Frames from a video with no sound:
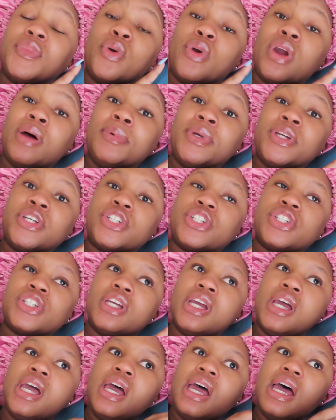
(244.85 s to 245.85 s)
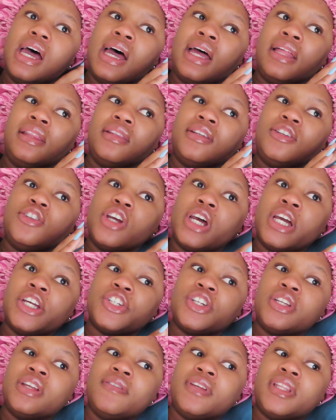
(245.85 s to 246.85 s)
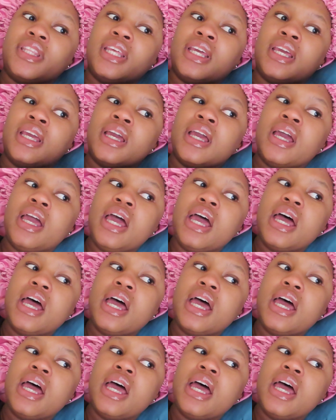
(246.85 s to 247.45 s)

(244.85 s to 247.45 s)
rubbish and the trash and everything,